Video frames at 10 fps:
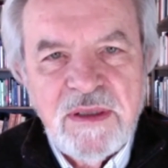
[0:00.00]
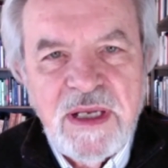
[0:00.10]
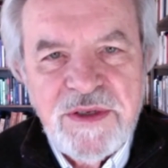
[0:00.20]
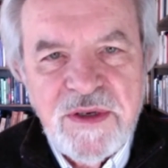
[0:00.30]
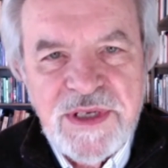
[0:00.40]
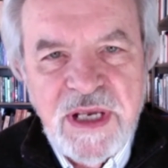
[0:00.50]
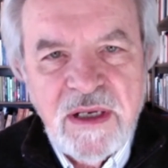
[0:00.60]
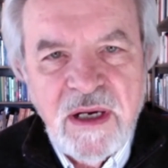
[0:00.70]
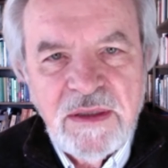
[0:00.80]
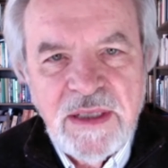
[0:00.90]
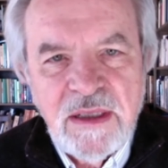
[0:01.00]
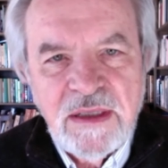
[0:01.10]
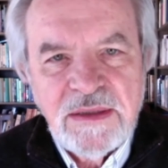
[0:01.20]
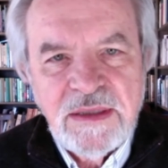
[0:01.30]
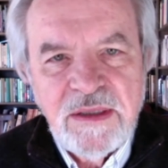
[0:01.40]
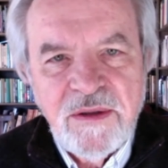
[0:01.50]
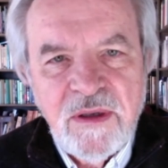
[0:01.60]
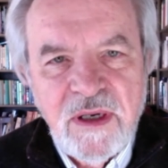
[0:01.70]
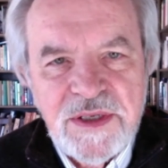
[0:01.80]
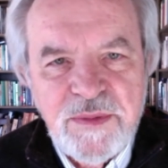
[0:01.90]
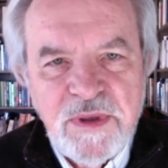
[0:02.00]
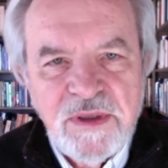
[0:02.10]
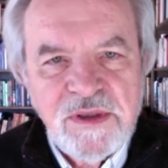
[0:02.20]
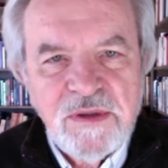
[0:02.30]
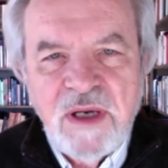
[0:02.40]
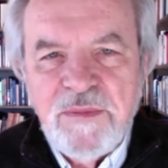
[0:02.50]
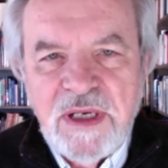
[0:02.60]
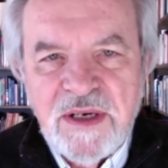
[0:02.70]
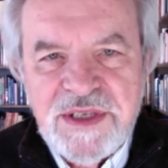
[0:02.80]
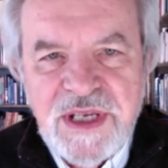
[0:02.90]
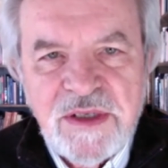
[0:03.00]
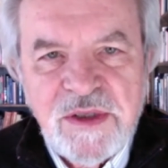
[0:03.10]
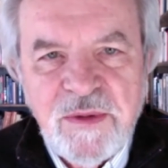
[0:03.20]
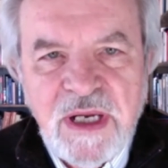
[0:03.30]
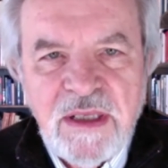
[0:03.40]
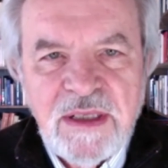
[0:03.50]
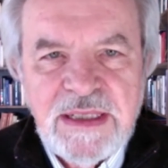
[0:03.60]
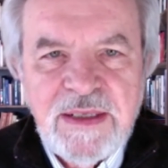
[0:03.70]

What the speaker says: as you say, carnality, or our spiritual, I mean our sexuality.